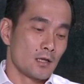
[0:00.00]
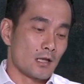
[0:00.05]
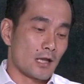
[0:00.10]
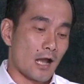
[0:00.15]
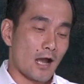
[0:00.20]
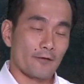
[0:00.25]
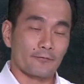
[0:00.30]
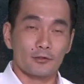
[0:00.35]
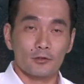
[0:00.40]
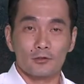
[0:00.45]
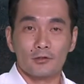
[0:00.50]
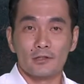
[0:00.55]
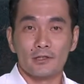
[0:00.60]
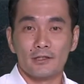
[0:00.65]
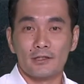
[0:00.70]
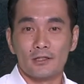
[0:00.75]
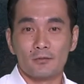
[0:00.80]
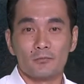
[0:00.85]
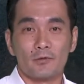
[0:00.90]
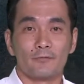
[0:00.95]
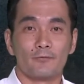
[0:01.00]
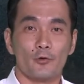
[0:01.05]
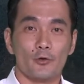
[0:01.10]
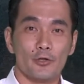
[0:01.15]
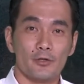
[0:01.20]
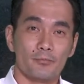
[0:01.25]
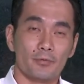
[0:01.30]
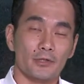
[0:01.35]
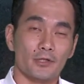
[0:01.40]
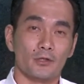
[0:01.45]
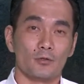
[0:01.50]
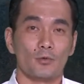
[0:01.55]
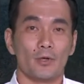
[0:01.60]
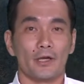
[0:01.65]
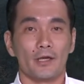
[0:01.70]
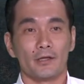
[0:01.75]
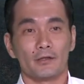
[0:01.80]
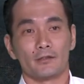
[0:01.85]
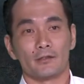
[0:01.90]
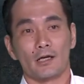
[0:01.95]
after cleaning, before you put it
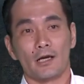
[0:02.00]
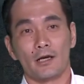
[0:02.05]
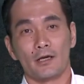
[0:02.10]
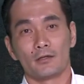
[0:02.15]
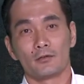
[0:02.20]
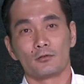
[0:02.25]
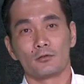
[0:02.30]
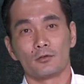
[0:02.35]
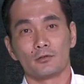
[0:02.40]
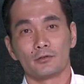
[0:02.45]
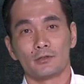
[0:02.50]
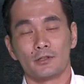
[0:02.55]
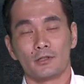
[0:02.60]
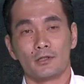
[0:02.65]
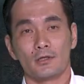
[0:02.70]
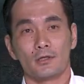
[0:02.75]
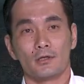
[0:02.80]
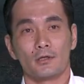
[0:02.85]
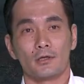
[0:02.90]
away in your iron holder,